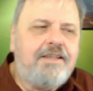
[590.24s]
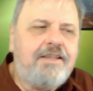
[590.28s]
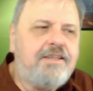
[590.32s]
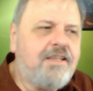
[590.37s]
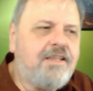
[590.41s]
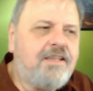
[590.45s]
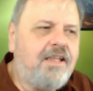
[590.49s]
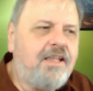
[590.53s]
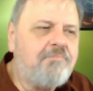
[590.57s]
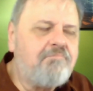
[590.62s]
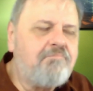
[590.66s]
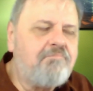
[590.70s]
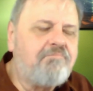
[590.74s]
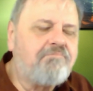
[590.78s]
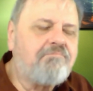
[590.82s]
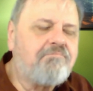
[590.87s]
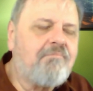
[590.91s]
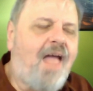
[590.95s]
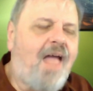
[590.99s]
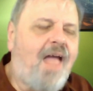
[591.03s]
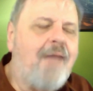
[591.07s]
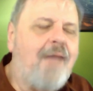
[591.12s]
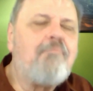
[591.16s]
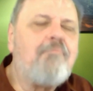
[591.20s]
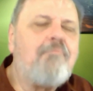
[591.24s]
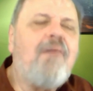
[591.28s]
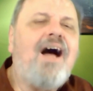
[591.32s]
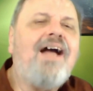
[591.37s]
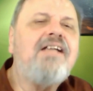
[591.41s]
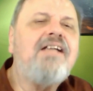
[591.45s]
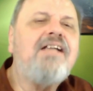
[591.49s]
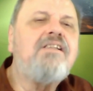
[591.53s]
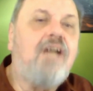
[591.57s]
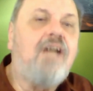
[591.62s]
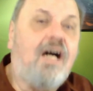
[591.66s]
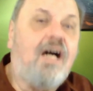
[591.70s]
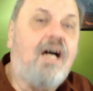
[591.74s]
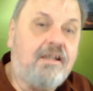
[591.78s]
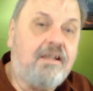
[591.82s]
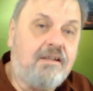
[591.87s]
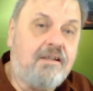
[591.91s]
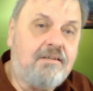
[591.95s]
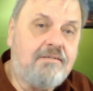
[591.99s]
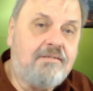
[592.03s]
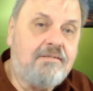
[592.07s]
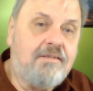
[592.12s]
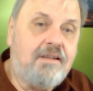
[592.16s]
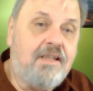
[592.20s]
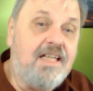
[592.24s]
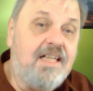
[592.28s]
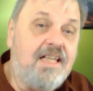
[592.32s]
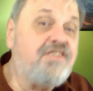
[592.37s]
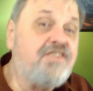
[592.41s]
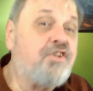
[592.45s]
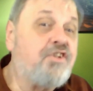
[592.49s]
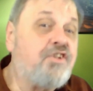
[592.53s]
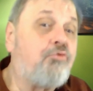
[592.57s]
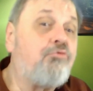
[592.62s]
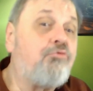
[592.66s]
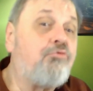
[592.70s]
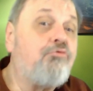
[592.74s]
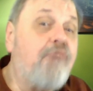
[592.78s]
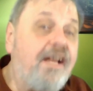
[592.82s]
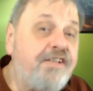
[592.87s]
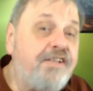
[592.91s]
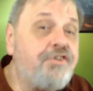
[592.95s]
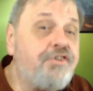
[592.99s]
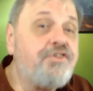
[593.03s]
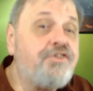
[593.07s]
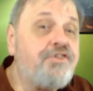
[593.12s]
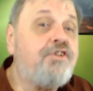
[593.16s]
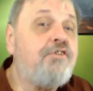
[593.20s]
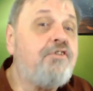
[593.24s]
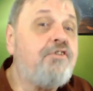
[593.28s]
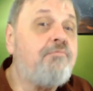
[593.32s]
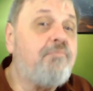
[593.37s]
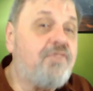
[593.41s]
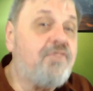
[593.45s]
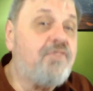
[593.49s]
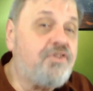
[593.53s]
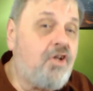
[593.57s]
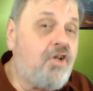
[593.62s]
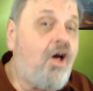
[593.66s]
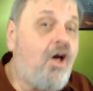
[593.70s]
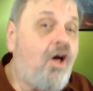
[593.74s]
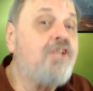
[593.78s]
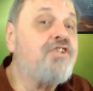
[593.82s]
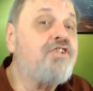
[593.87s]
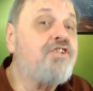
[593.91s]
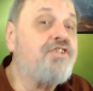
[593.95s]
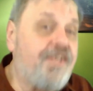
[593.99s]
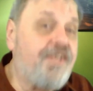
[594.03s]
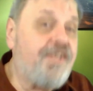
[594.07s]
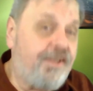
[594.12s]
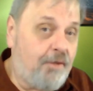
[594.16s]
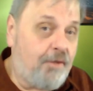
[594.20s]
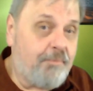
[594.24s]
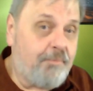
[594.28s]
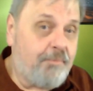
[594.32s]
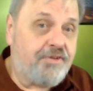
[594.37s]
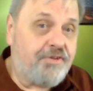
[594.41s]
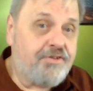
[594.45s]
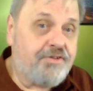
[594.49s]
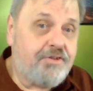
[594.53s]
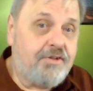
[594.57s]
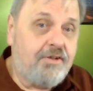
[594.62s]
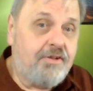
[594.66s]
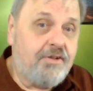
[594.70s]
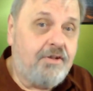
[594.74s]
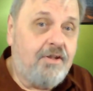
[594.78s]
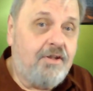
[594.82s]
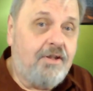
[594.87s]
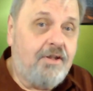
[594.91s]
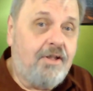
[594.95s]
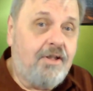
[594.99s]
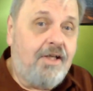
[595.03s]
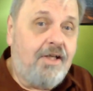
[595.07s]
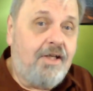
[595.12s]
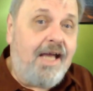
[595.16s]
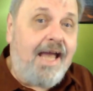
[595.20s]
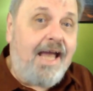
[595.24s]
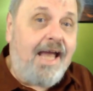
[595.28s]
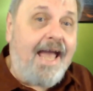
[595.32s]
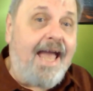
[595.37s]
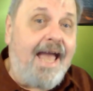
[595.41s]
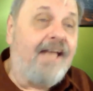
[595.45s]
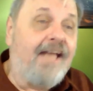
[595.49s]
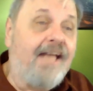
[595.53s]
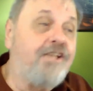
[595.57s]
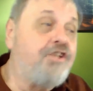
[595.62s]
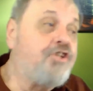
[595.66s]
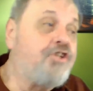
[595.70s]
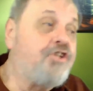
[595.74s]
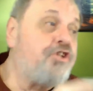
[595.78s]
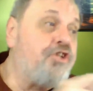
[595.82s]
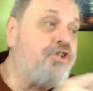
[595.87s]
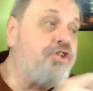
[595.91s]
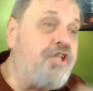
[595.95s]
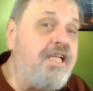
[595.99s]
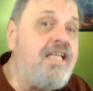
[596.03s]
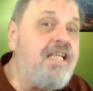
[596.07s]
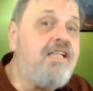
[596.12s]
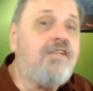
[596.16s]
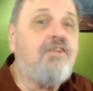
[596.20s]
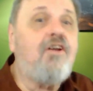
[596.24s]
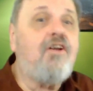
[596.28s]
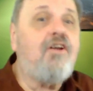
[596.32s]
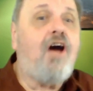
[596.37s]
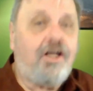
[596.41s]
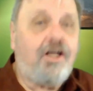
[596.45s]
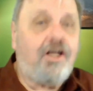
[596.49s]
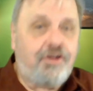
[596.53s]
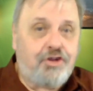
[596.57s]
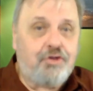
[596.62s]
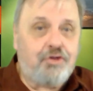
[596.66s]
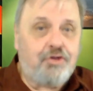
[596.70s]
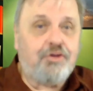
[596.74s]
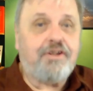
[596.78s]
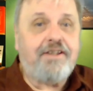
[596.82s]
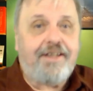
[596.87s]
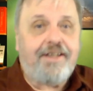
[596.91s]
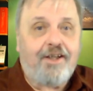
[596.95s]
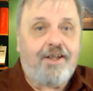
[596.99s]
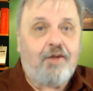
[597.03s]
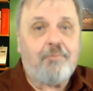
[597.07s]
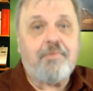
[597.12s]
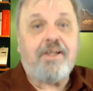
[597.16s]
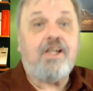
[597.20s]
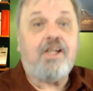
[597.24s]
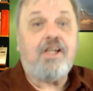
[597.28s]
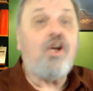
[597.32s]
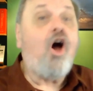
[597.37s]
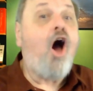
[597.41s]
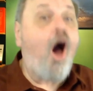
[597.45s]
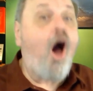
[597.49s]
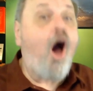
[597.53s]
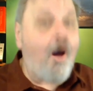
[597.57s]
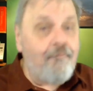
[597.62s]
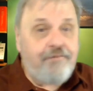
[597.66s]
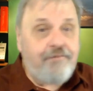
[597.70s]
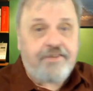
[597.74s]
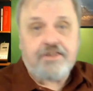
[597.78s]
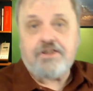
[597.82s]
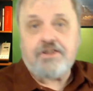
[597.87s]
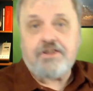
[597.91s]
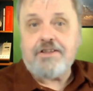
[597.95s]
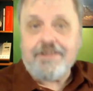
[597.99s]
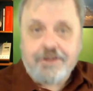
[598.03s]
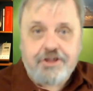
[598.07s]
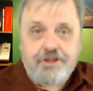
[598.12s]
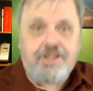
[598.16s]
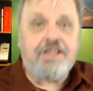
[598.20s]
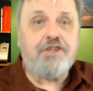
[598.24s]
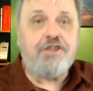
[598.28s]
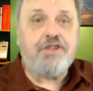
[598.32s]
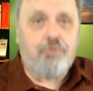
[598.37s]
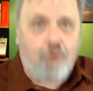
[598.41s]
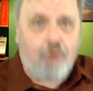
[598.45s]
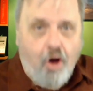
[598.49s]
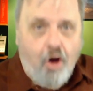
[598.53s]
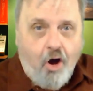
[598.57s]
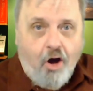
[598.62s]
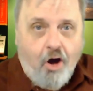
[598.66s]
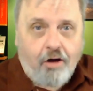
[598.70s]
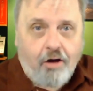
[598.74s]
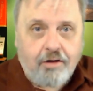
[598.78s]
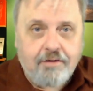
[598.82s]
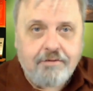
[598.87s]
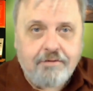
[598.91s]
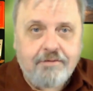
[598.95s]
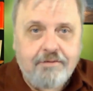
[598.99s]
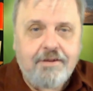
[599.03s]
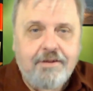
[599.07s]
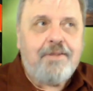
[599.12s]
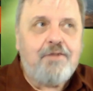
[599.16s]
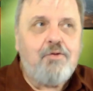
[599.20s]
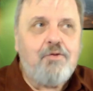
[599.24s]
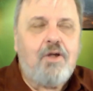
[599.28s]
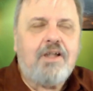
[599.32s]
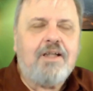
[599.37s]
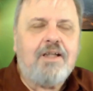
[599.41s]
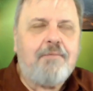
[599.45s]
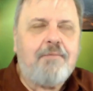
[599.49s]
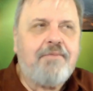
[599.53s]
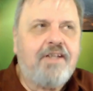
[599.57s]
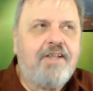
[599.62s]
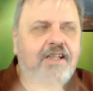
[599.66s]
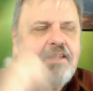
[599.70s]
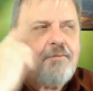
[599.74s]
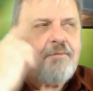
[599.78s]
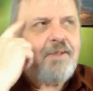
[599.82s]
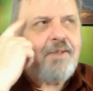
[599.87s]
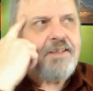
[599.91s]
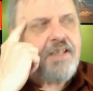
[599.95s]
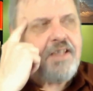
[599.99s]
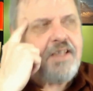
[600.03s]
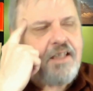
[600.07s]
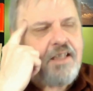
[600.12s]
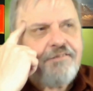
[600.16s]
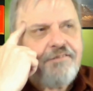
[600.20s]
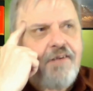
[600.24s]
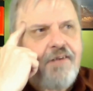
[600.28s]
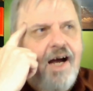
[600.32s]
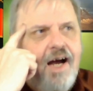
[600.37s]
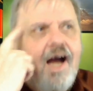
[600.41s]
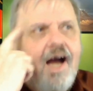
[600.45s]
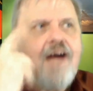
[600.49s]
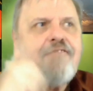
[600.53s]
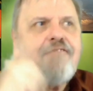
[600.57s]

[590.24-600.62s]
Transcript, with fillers: And he said, My daughter is a registered massage therapist. And she thought you could help me. And obviously, she's wrong. Meanwhile, I'm thinking to myself,